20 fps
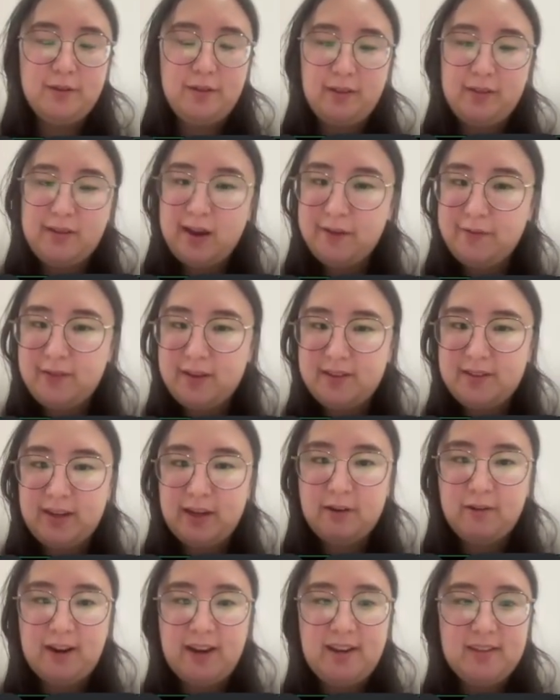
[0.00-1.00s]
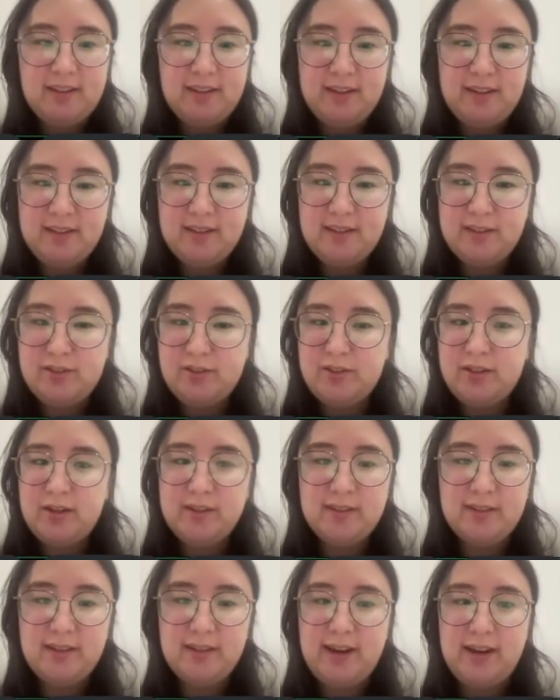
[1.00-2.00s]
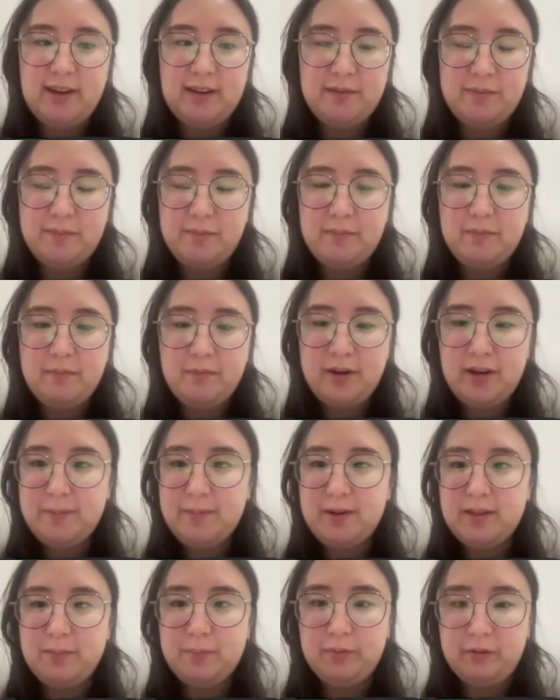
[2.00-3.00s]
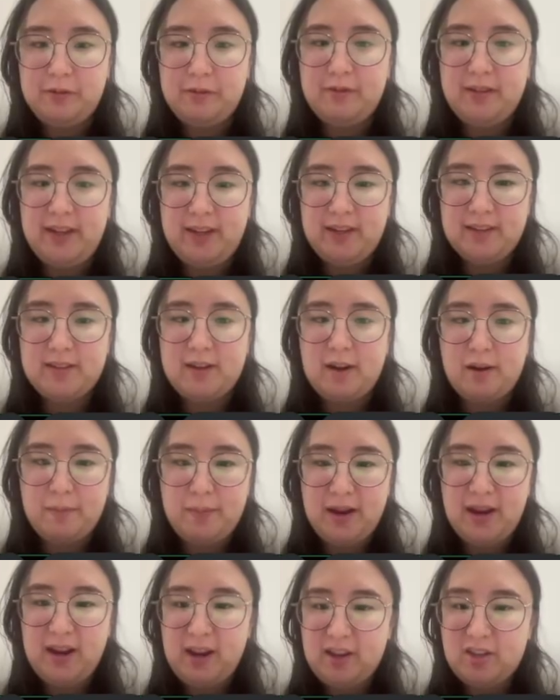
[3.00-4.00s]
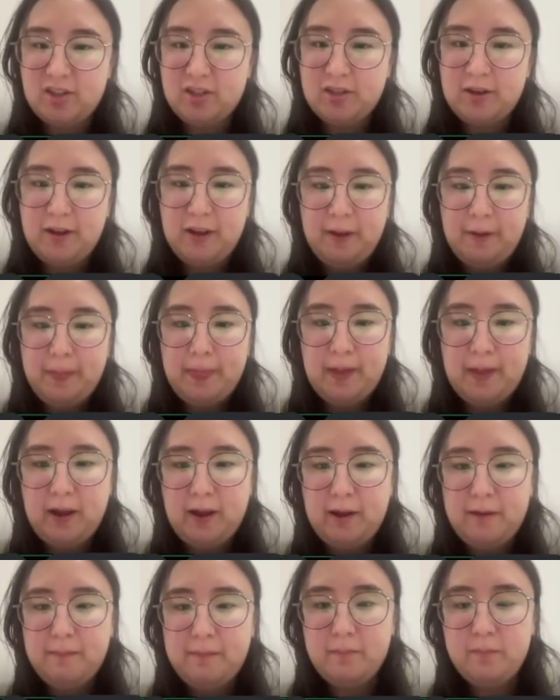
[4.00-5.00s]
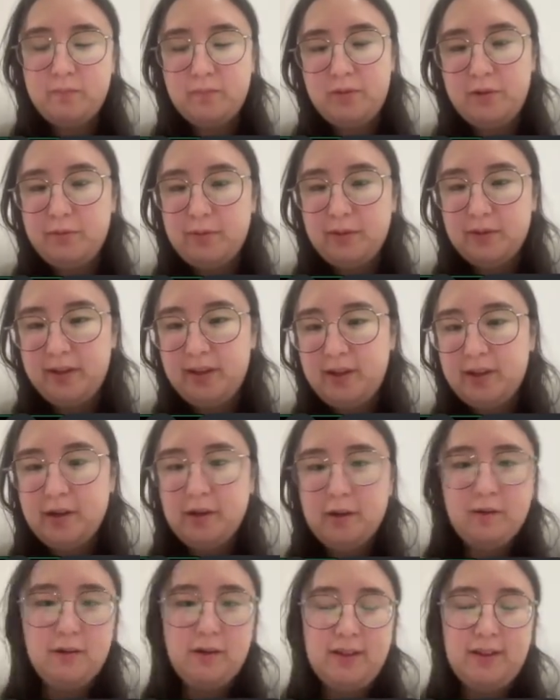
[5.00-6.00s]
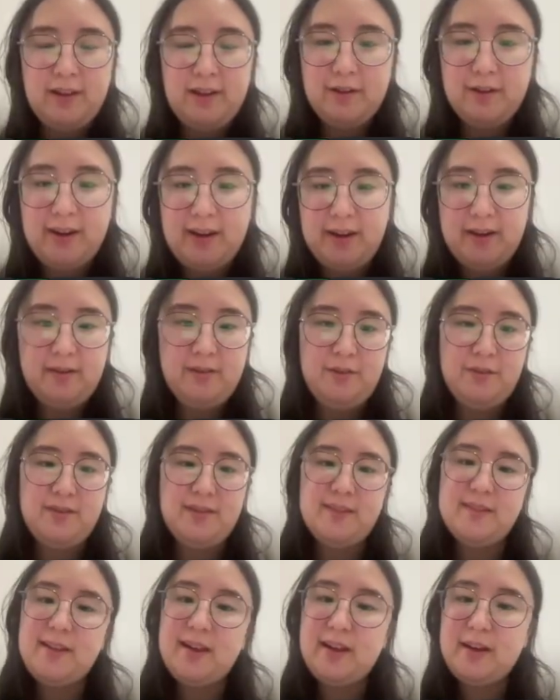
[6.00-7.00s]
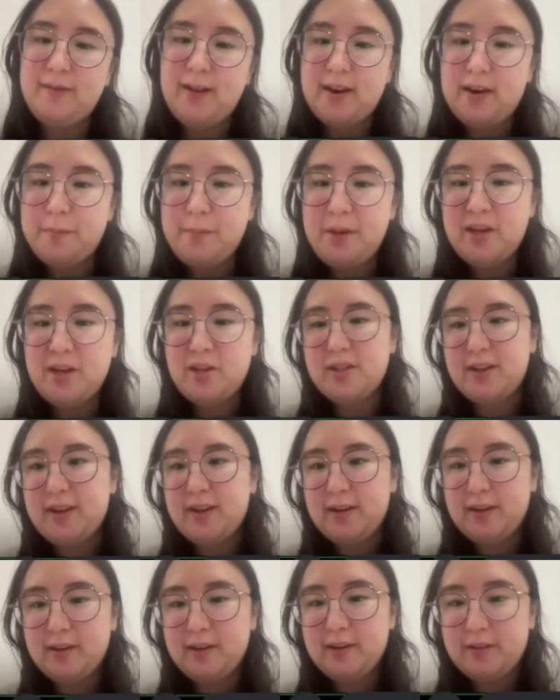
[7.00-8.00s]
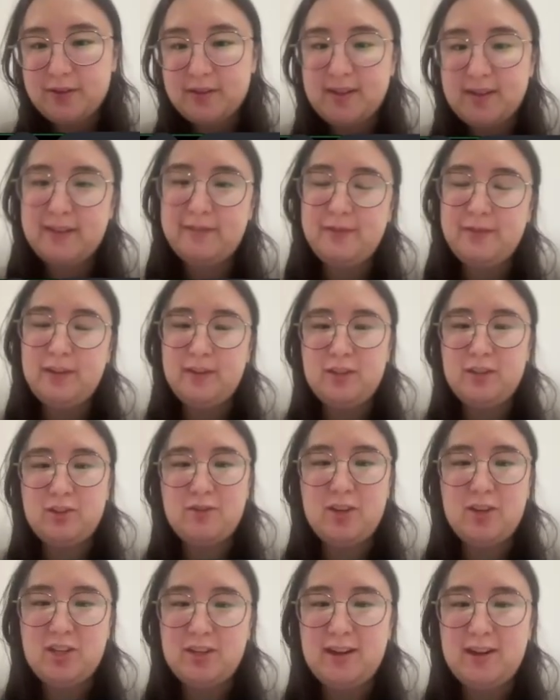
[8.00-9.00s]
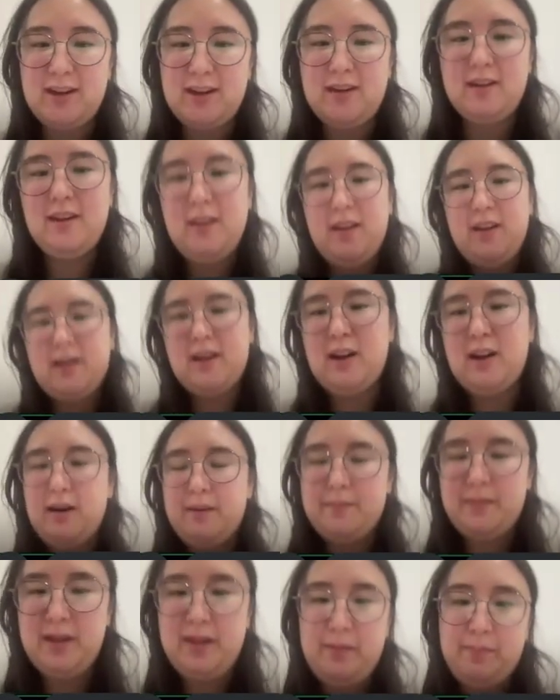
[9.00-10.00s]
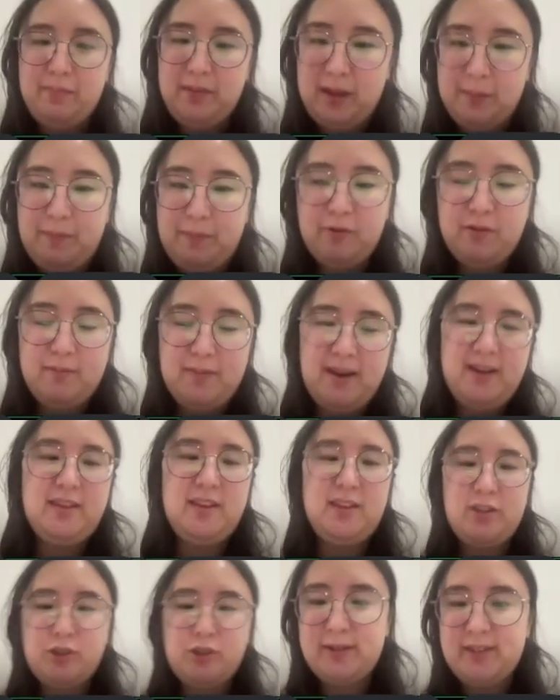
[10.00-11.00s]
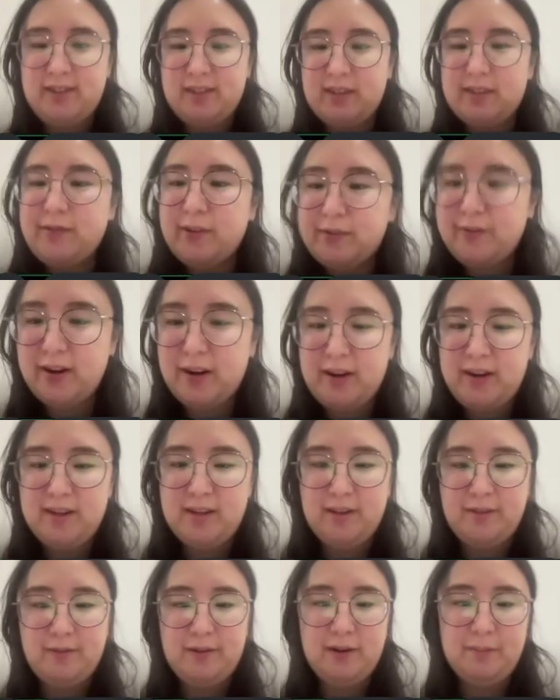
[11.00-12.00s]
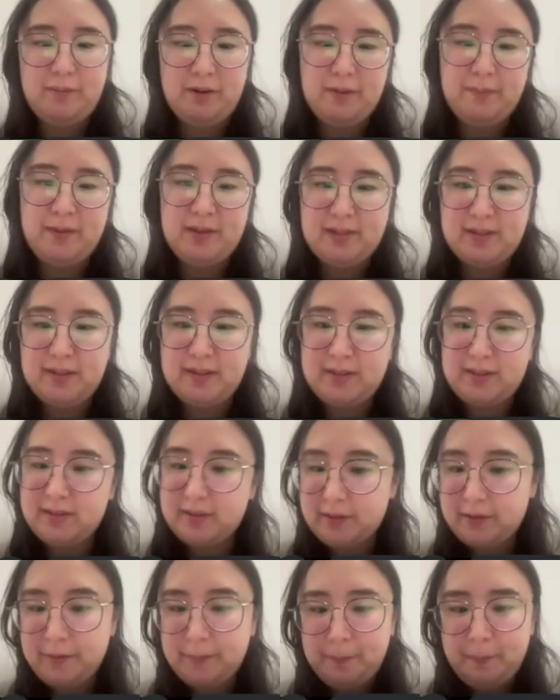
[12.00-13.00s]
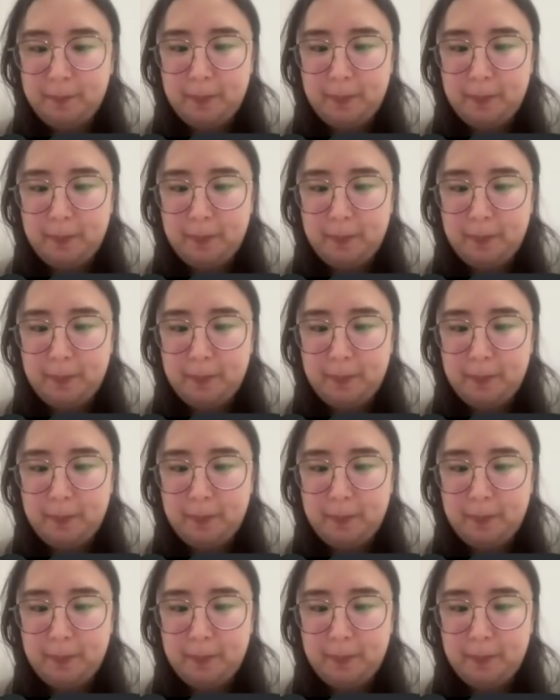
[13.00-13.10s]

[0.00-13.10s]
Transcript: So the left is like Craigslist. It's just like pretty much blue links on a page. Duolingo, on the other hand, uses a lot of animation. It uses a lot of illustration. And they both make these choices for very different purposes.